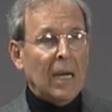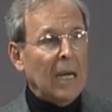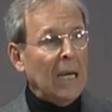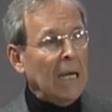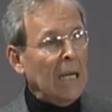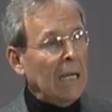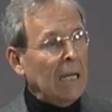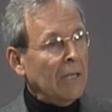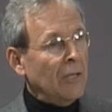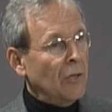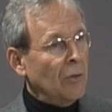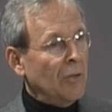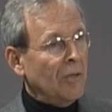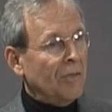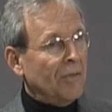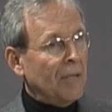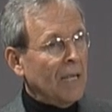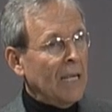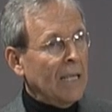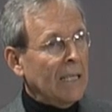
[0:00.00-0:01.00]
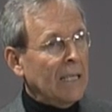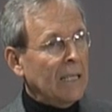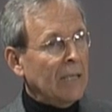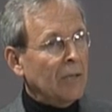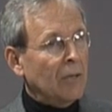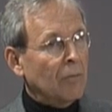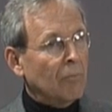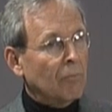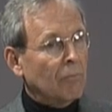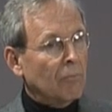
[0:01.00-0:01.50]
and you
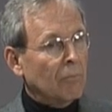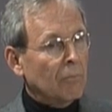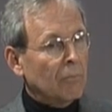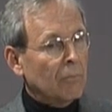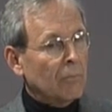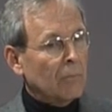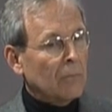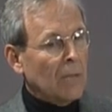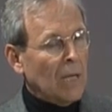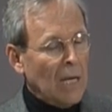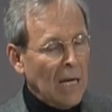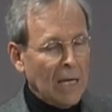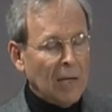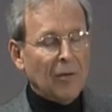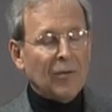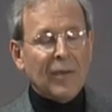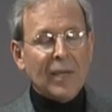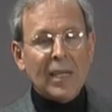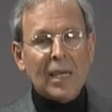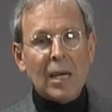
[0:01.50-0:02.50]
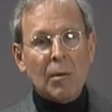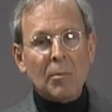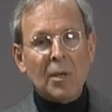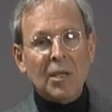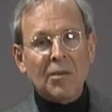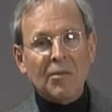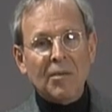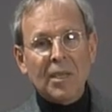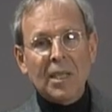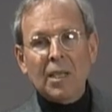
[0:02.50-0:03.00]
decided, "I don't think I'm going
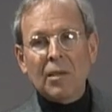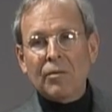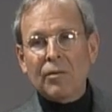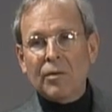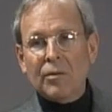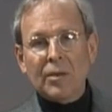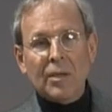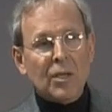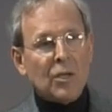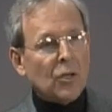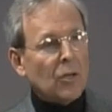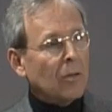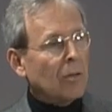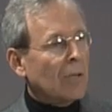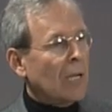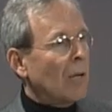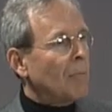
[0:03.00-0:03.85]
to see a physician.